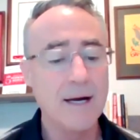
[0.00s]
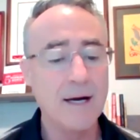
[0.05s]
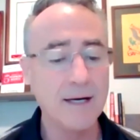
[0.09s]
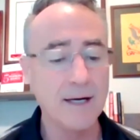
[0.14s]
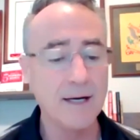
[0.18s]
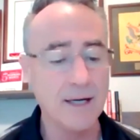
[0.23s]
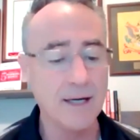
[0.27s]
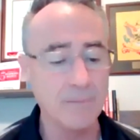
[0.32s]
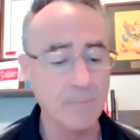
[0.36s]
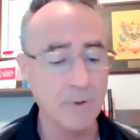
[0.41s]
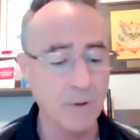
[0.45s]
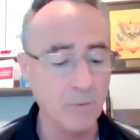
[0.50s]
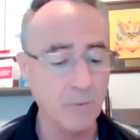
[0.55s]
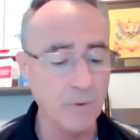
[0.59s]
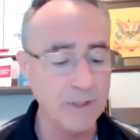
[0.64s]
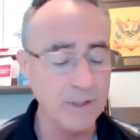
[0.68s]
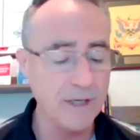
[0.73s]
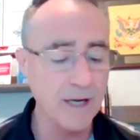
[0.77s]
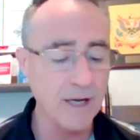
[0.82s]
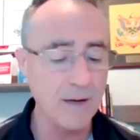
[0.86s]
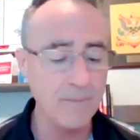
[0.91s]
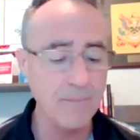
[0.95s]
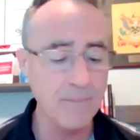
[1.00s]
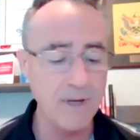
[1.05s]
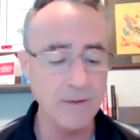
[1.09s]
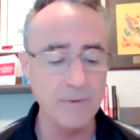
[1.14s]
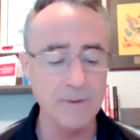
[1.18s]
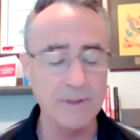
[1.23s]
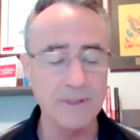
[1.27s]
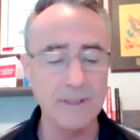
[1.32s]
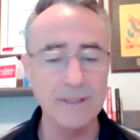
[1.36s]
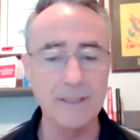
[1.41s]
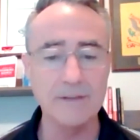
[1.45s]
But when you come in
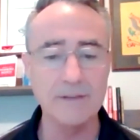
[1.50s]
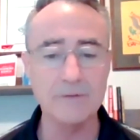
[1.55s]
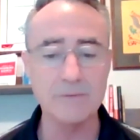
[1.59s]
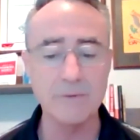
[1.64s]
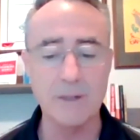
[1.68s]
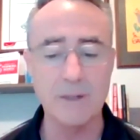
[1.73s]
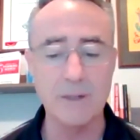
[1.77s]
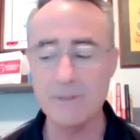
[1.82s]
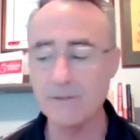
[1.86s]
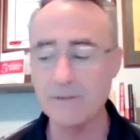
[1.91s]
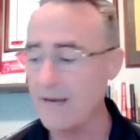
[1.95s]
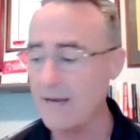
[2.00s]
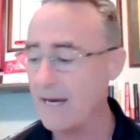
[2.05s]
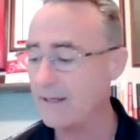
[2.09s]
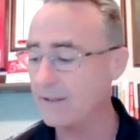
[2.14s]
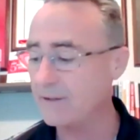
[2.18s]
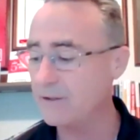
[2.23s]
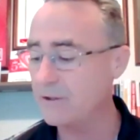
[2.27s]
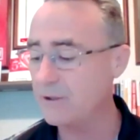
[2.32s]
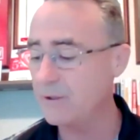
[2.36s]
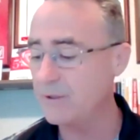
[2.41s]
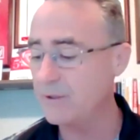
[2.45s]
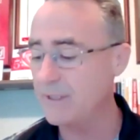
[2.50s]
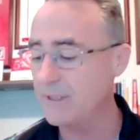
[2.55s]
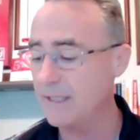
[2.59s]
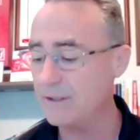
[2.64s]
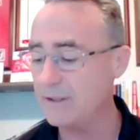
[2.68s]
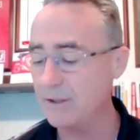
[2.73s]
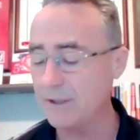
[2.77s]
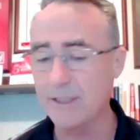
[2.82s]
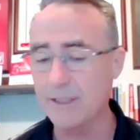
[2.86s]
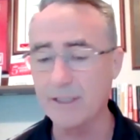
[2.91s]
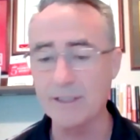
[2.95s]
with a disruptive attitude
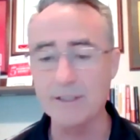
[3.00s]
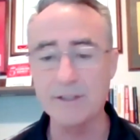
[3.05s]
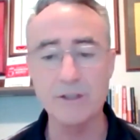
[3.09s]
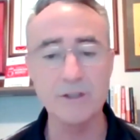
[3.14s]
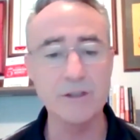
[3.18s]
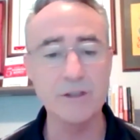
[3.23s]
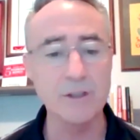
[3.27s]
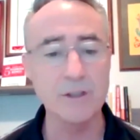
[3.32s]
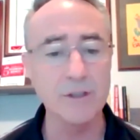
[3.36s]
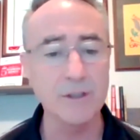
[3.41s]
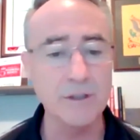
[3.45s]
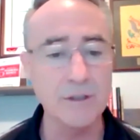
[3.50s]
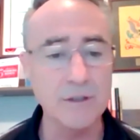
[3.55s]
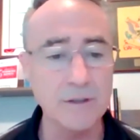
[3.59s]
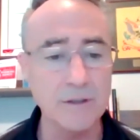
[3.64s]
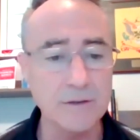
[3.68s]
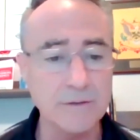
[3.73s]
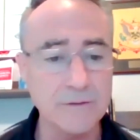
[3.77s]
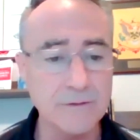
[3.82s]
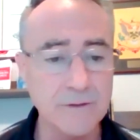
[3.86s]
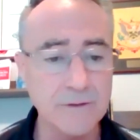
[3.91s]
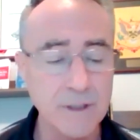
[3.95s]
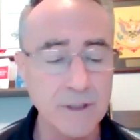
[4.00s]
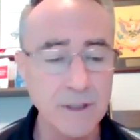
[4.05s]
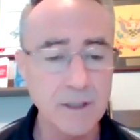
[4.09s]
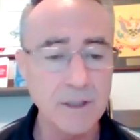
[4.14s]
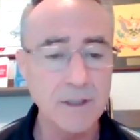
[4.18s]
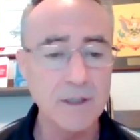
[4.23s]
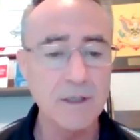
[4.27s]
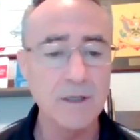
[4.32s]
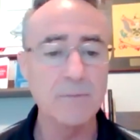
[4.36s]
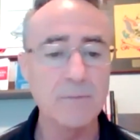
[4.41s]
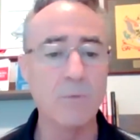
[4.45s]
that you're going to serve
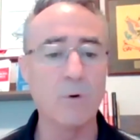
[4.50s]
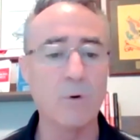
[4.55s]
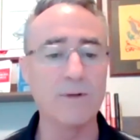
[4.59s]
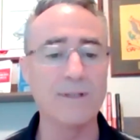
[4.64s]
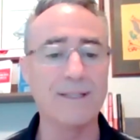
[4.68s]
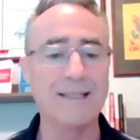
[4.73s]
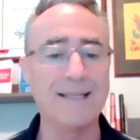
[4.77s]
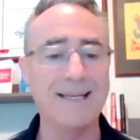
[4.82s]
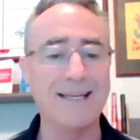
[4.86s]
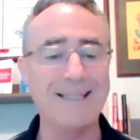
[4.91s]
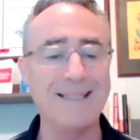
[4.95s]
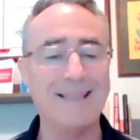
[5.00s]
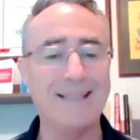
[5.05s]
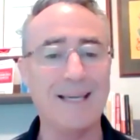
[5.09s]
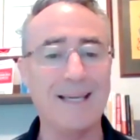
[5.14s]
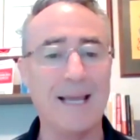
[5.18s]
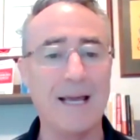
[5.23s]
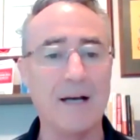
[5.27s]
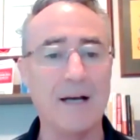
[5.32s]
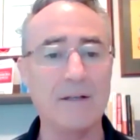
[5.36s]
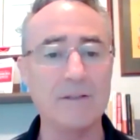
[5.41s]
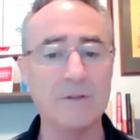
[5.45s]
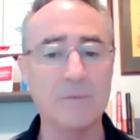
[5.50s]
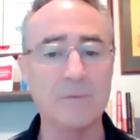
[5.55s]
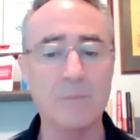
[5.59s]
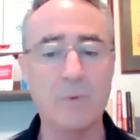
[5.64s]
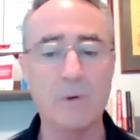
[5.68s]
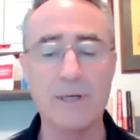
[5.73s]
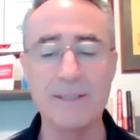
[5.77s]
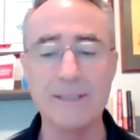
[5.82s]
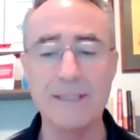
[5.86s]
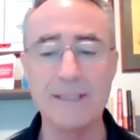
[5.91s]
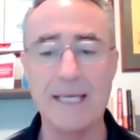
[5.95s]
more than anything else,
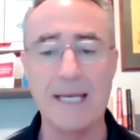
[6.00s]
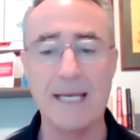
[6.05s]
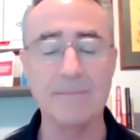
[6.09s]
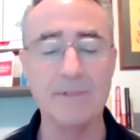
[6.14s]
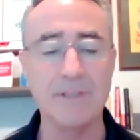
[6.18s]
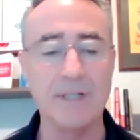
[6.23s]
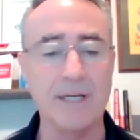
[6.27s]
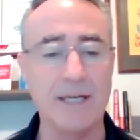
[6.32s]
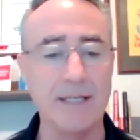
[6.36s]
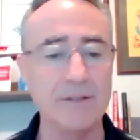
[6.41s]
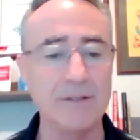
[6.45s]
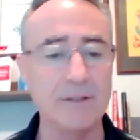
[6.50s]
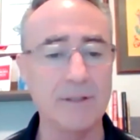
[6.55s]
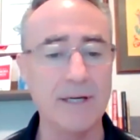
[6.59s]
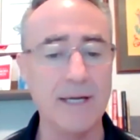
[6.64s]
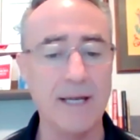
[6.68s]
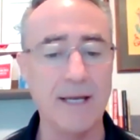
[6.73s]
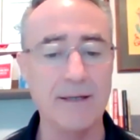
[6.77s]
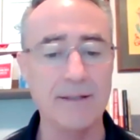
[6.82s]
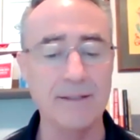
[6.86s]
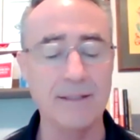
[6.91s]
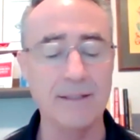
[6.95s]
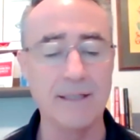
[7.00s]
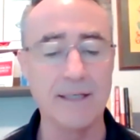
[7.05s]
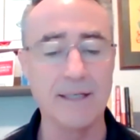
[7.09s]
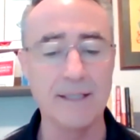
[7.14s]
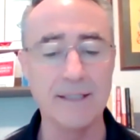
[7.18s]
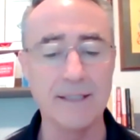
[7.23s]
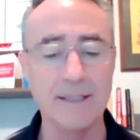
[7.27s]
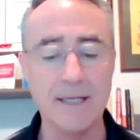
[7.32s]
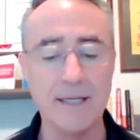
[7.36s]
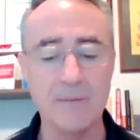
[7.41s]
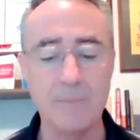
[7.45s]
boy, it's a game changer.
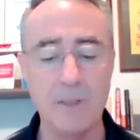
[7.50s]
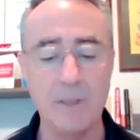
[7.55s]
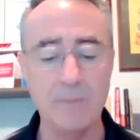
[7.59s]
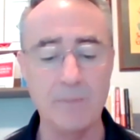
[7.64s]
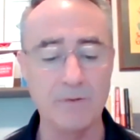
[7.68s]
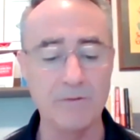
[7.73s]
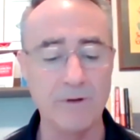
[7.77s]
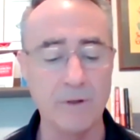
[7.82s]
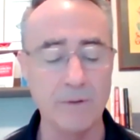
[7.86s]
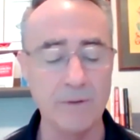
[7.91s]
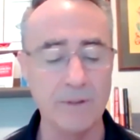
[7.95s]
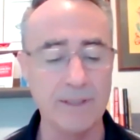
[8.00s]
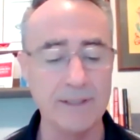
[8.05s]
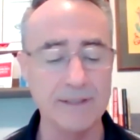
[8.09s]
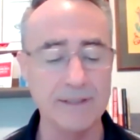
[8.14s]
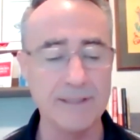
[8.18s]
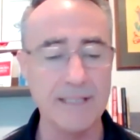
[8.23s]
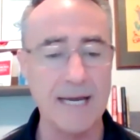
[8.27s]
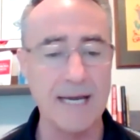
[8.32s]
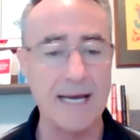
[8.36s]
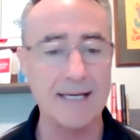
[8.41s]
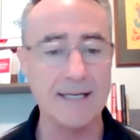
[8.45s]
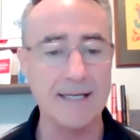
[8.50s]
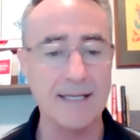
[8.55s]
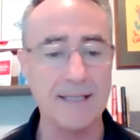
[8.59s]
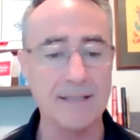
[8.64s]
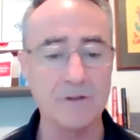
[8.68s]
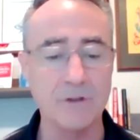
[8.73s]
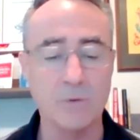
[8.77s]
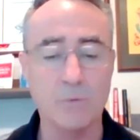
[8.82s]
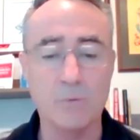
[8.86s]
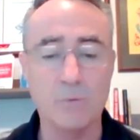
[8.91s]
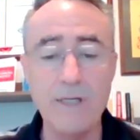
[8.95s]
And people voted us that.
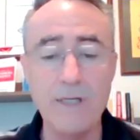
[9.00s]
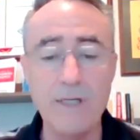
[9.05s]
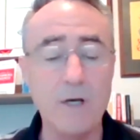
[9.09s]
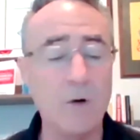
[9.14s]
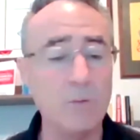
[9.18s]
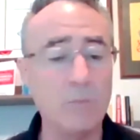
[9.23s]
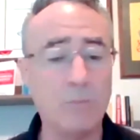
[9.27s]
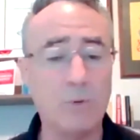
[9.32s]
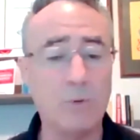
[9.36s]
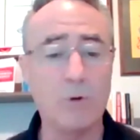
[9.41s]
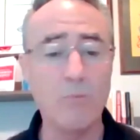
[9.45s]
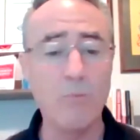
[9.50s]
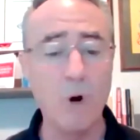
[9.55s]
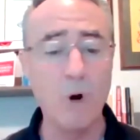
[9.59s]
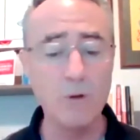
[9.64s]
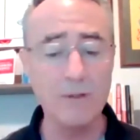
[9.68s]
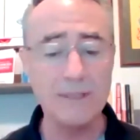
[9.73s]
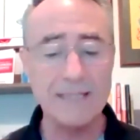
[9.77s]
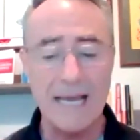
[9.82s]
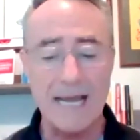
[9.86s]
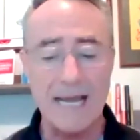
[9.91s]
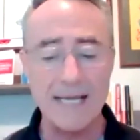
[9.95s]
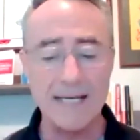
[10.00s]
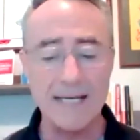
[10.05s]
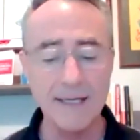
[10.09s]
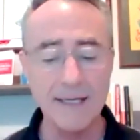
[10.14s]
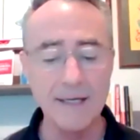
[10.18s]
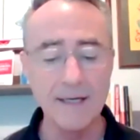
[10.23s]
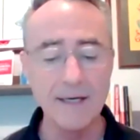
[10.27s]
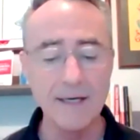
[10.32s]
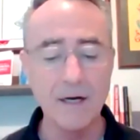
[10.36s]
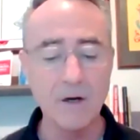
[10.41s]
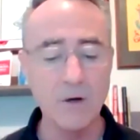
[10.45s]
And so don't promote that
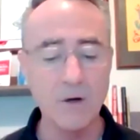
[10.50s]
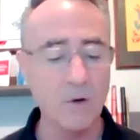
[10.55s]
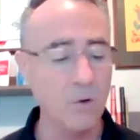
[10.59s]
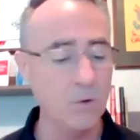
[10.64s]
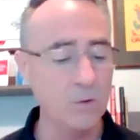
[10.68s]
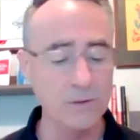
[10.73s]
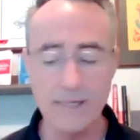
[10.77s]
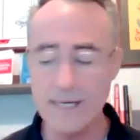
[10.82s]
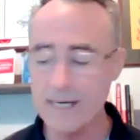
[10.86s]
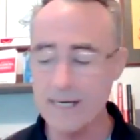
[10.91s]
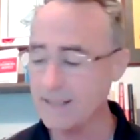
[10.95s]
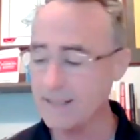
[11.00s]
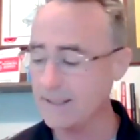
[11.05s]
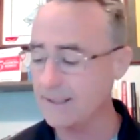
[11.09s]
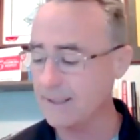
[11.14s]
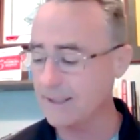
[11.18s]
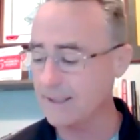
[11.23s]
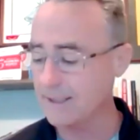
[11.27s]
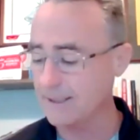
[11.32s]
a whole lot.